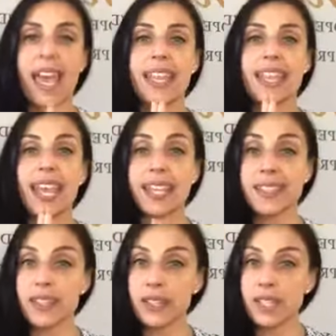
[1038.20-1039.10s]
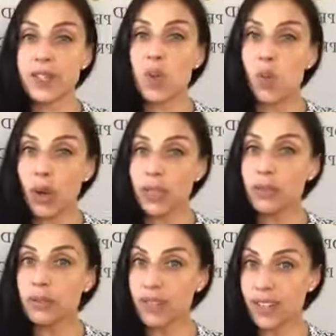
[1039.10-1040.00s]
And the answer is the one
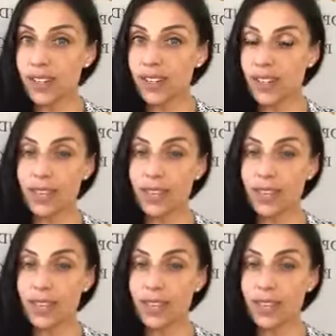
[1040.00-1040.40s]
you feed.